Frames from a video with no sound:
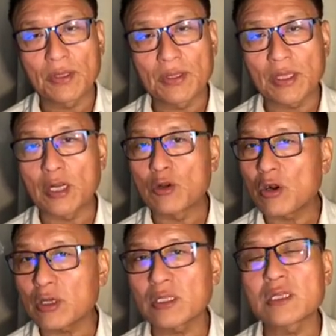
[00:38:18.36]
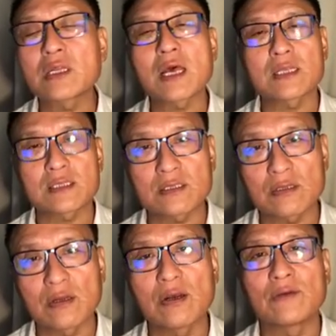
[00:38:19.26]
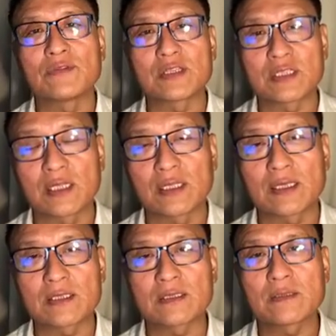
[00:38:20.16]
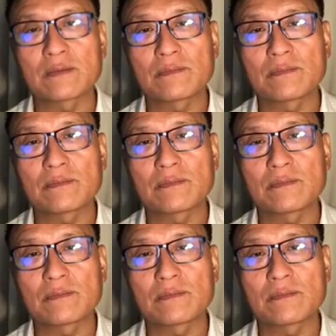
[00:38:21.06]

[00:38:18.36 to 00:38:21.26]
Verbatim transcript: They are not the dance of the stillness.